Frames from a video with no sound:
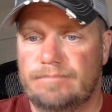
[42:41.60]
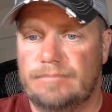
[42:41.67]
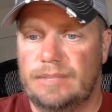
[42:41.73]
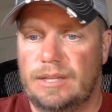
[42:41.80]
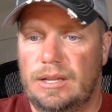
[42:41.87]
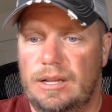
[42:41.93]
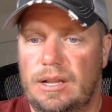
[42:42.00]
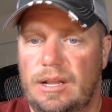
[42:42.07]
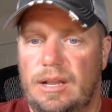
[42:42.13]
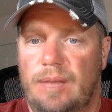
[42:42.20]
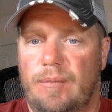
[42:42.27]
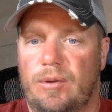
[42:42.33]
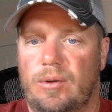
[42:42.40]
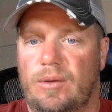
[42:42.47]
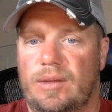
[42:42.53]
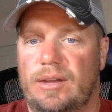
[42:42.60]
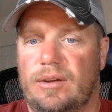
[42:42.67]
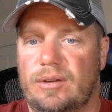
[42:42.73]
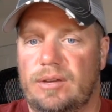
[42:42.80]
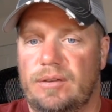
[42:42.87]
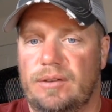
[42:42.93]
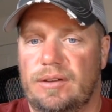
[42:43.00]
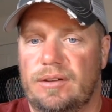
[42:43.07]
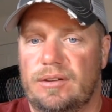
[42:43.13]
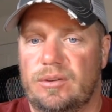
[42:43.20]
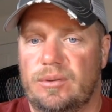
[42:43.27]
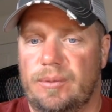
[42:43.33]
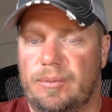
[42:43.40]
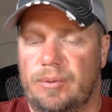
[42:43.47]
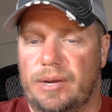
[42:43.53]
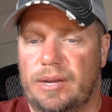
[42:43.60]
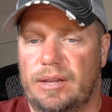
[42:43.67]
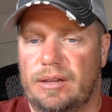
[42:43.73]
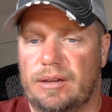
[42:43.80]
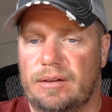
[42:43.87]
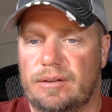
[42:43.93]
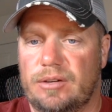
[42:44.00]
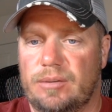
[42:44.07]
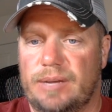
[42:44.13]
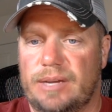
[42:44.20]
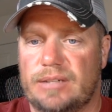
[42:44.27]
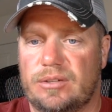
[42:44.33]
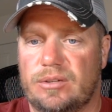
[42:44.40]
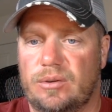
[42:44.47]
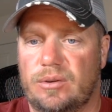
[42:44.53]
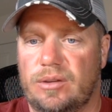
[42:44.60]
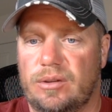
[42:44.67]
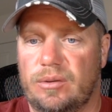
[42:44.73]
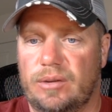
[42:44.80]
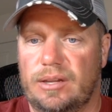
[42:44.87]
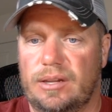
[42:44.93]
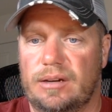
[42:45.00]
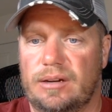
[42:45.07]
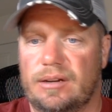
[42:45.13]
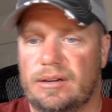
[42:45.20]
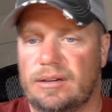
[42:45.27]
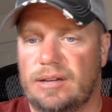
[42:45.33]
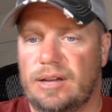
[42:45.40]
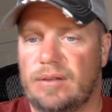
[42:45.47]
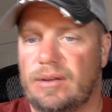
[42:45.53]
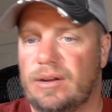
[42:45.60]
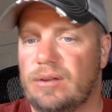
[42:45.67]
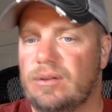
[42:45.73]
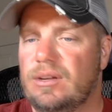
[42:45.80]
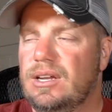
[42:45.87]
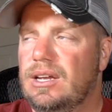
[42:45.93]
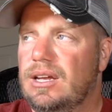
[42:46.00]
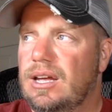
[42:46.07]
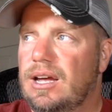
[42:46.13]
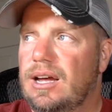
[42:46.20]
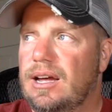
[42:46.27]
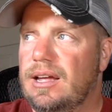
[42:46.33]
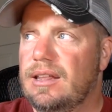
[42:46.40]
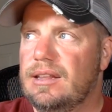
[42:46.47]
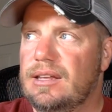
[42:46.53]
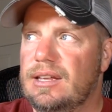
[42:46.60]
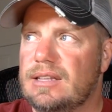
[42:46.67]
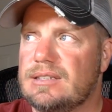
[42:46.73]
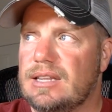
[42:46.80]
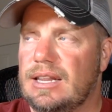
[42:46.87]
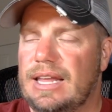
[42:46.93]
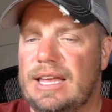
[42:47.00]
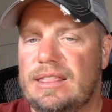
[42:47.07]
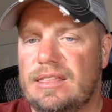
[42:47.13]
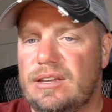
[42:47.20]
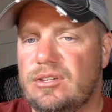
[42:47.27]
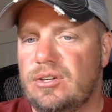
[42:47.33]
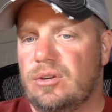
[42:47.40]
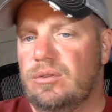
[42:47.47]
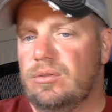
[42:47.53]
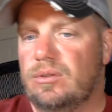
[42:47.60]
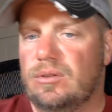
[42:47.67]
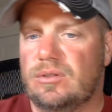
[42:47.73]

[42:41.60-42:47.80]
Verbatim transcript: I'm wondering why they don't get rid of the 2.8-liter Duramax and throw the 3-liter into Colorado. It's length issue.